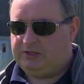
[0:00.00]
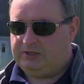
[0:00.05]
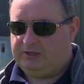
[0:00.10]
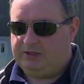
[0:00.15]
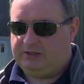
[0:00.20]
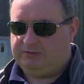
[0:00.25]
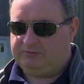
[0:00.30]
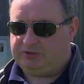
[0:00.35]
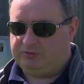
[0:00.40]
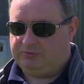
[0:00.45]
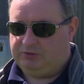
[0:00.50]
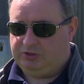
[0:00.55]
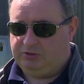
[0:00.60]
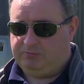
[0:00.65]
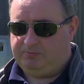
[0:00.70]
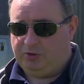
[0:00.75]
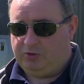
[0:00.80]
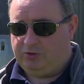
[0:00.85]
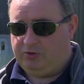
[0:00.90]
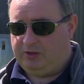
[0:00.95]
Um, so when you
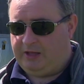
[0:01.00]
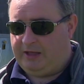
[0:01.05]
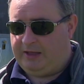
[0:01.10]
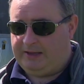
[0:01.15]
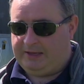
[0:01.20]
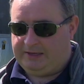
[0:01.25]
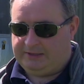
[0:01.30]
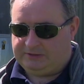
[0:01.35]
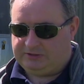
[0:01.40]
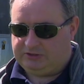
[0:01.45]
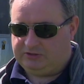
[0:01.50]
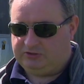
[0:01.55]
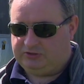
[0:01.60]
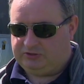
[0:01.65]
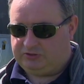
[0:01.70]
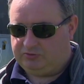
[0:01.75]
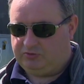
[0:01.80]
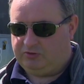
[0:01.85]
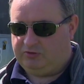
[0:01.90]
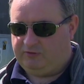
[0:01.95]
put that into
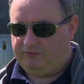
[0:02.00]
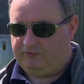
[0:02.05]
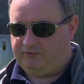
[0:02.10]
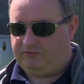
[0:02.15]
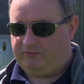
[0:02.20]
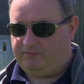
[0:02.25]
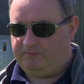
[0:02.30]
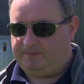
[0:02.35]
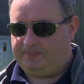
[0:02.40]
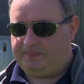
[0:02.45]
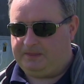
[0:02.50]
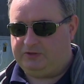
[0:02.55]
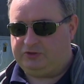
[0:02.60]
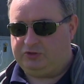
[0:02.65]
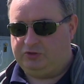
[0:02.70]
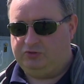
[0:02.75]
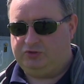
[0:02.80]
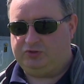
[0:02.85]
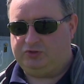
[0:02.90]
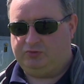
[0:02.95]
sort of
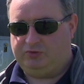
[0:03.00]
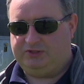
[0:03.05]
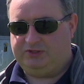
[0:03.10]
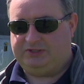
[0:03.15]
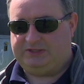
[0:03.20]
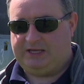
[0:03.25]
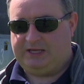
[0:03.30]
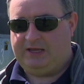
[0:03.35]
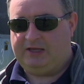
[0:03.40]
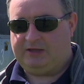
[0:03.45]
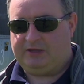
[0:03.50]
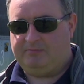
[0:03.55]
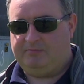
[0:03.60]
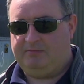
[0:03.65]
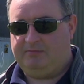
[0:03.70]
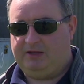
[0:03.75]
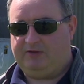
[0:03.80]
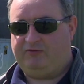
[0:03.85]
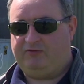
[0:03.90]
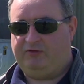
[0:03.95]
two sorties a day, it can
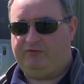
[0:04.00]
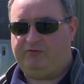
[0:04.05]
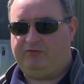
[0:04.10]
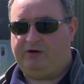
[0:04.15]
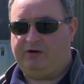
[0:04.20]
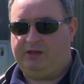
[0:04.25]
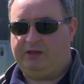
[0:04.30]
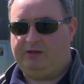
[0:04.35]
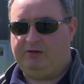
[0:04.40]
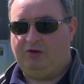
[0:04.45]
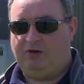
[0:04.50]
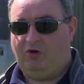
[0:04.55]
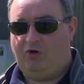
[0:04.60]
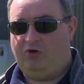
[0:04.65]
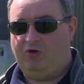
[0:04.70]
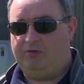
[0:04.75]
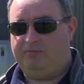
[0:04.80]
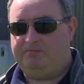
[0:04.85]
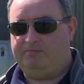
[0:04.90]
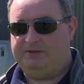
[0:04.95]
make for a very
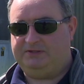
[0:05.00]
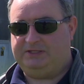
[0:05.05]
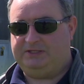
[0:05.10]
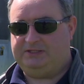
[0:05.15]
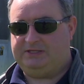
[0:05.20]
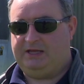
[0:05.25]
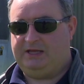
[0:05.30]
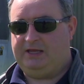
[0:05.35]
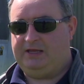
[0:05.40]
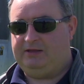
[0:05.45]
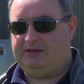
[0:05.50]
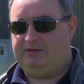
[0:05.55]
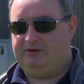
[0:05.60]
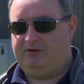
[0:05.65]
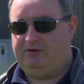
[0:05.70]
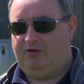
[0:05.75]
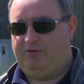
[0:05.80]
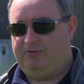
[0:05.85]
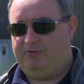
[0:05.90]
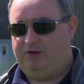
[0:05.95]
long, busy day, and
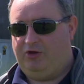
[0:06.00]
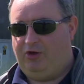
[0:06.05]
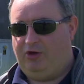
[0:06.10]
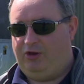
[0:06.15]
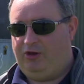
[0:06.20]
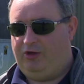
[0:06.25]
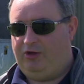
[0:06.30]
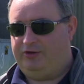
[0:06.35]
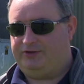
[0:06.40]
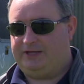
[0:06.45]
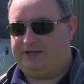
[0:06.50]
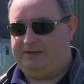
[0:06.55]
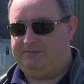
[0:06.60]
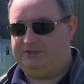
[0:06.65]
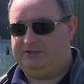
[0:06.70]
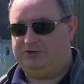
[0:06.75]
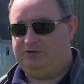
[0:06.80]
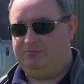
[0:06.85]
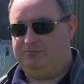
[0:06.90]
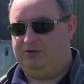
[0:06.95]
not, yeah. not a lot of time
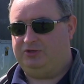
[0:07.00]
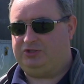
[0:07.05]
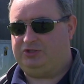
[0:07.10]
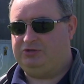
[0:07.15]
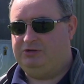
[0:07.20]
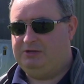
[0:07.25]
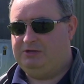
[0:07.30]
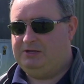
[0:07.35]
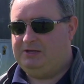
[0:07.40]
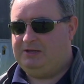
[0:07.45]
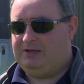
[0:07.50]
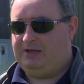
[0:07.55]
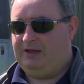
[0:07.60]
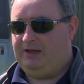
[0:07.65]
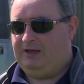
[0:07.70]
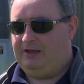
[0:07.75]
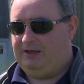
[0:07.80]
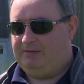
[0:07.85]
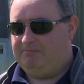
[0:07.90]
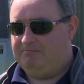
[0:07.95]
to do much
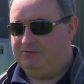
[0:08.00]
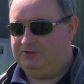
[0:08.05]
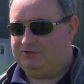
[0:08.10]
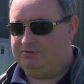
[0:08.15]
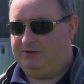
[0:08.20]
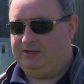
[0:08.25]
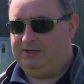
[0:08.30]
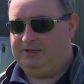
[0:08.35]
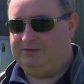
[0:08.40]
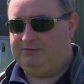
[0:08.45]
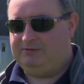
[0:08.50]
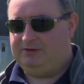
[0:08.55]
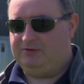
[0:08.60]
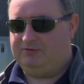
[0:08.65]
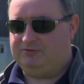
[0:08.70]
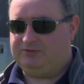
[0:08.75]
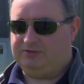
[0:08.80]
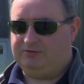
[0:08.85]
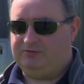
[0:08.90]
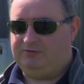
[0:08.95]
uh, in between. You know,
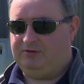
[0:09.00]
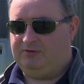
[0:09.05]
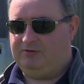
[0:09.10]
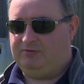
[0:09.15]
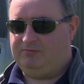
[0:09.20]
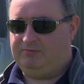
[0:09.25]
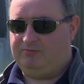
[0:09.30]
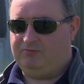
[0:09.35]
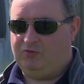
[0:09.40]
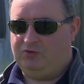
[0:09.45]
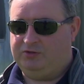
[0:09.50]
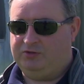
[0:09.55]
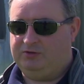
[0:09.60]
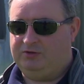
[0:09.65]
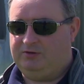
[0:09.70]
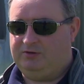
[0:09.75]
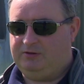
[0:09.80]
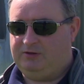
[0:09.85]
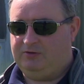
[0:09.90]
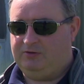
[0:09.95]
so you know
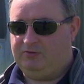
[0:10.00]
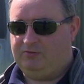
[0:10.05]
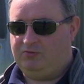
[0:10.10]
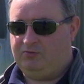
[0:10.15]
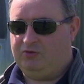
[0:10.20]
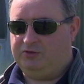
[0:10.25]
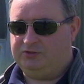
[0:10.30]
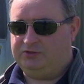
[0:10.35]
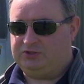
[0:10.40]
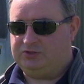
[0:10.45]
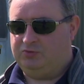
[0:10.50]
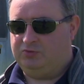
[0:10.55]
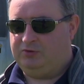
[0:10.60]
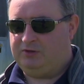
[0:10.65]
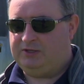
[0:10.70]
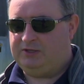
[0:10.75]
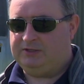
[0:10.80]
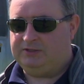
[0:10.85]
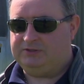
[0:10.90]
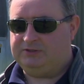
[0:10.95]
one you know one
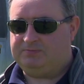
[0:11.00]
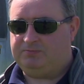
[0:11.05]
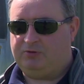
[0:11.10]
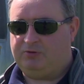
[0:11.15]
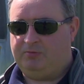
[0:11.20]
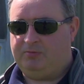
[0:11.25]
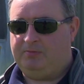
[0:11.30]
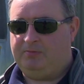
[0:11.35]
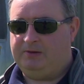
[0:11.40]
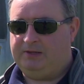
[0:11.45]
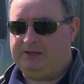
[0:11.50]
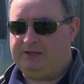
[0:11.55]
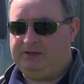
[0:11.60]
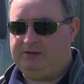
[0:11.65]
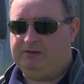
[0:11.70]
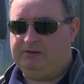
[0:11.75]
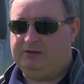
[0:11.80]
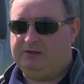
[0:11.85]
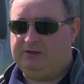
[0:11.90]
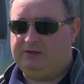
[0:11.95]
sortie is
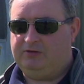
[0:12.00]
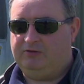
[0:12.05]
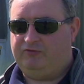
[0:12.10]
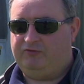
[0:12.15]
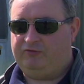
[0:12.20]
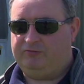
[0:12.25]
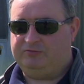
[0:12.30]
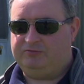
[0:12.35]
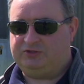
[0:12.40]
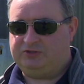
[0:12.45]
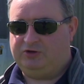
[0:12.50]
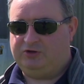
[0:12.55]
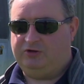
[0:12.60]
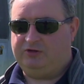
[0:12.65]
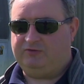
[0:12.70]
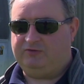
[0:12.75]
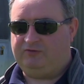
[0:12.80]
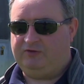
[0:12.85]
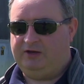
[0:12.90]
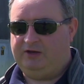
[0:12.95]
probably you know from start
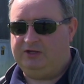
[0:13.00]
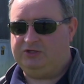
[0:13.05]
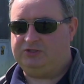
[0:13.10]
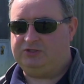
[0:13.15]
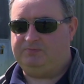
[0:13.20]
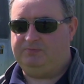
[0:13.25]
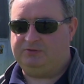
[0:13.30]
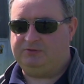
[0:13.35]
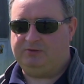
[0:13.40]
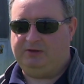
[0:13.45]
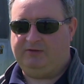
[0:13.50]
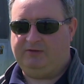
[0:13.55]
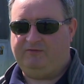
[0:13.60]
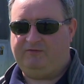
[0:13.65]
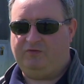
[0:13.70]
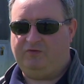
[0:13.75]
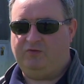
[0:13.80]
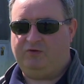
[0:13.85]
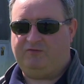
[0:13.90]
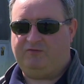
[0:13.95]
to finish between
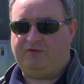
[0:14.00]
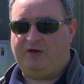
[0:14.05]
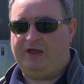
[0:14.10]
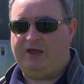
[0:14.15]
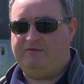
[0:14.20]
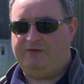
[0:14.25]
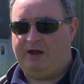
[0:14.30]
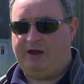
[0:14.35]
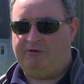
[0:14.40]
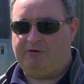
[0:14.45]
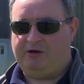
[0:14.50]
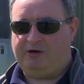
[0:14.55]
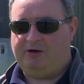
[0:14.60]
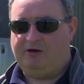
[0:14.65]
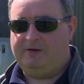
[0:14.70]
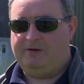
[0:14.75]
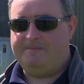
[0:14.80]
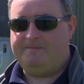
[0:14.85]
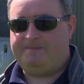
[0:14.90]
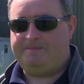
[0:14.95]
four to five hour
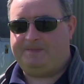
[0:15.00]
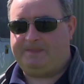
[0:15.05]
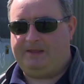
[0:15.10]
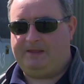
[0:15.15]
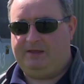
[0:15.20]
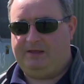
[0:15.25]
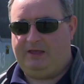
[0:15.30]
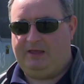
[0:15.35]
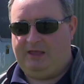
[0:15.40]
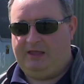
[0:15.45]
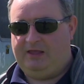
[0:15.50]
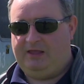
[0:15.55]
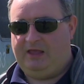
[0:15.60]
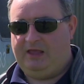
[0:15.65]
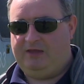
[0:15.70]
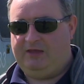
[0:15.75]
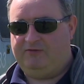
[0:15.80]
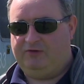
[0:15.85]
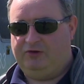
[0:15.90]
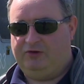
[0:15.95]
wow. e
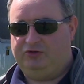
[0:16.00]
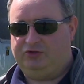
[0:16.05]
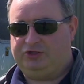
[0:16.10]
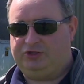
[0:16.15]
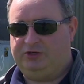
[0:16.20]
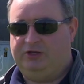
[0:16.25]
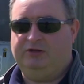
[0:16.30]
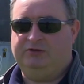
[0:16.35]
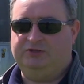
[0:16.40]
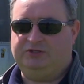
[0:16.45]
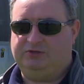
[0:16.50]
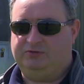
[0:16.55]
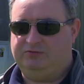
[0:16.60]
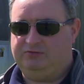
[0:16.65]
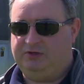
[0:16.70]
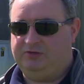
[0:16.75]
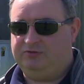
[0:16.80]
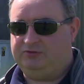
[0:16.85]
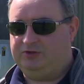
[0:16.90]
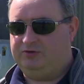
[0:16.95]
evolution. So you
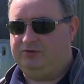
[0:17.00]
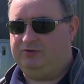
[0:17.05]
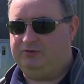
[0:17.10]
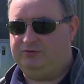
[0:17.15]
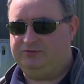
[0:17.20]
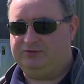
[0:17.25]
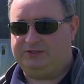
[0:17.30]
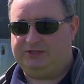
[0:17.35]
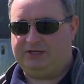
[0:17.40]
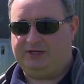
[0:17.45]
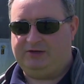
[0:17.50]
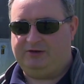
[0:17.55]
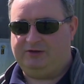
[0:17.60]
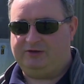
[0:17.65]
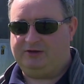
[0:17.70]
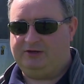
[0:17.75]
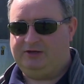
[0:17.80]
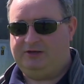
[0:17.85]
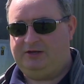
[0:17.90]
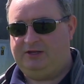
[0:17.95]
know two of those a day,
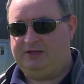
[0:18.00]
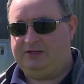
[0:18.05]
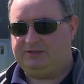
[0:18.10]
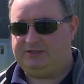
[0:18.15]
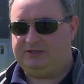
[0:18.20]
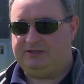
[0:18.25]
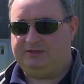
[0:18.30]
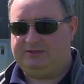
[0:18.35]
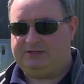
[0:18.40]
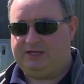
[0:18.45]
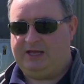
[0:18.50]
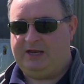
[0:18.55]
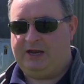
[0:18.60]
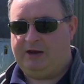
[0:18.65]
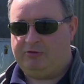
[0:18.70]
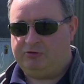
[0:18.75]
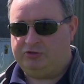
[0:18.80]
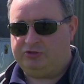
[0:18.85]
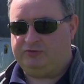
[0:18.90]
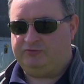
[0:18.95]
looking at an eight to ten
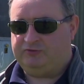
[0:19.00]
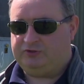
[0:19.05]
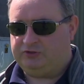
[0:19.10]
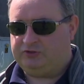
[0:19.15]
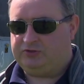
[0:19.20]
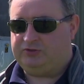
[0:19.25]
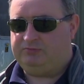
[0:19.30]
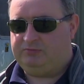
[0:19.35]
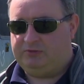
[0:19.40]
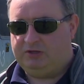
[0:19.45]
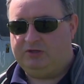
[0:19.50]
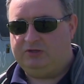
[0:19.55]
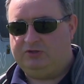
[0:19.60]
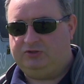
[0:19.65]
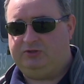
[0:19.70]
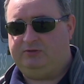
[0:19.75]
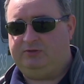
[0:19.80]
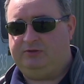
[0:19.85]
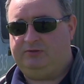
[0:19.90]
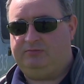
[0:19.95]
hours of just
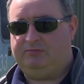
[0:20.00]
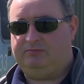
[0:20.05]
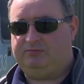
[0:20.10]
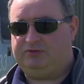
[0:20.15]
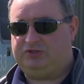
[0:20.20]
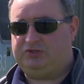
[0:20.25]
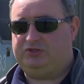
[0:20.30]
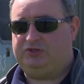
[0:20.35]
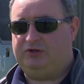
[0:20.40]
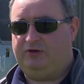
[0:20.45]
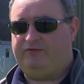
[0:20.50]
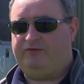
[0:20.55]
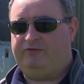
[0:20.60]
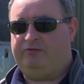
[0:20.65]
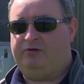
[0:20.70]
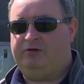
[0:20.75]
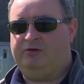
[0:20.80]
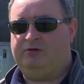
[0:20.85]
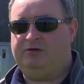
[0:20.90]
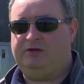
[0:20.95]
doing stuff
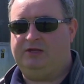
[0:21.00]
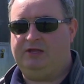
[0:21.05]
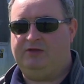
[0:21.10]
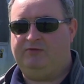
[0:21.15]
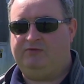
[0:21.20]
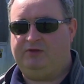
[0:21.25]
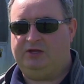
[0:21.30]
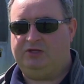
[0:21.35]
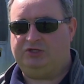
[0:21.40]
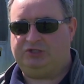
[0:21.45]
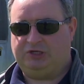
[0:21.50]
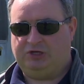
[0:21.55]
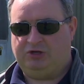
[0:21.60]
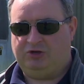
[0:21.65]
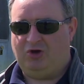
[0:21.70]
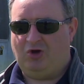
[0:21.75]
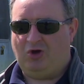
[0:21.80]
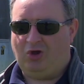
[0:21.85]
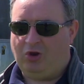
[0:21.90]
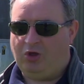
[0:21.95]
around aviation,
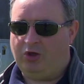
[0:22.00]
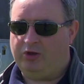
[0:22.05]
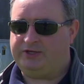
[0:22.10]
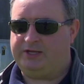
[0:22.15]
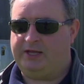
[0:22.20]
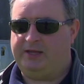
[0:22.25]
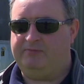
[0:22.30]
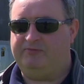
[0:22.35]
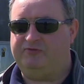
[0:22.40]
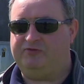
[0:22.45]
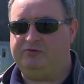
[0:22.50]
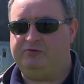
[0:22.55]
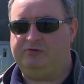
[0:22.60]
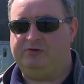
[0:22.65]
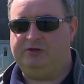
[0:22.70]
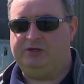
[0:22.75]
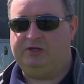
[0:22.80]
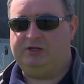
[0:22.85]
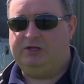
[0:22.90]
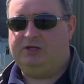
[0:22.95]
not a lot of time for
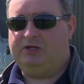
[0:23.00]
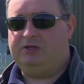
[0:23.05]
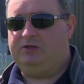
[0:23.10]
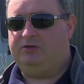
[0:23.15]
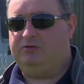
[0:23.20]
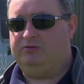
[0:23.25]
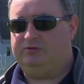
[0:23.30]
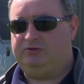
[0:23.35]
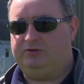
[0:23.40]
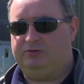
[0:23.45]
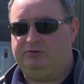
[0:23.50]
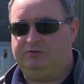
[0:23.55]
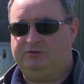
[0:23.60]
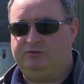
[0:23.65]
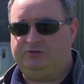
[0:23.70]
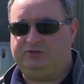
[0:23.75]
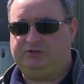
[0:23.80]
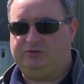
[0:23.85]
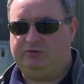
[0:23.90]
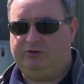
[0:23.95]
you know,
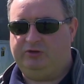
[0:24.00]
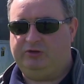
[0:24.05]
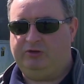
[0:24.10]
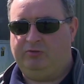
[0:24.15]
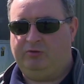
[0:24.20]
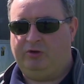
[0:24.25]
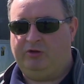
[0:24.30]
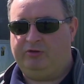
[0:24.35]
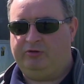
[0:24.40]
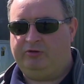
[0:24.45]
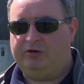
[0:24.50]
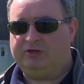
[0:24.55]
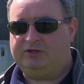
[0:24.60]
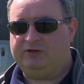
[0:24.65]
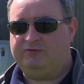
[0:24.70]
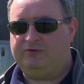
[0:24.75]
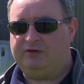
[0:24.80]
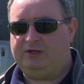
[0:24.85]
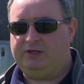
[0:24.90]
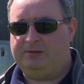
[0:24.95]
doing you know other
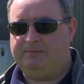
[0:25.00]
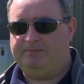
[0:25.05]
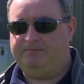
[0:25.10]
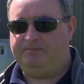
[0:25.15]
activity.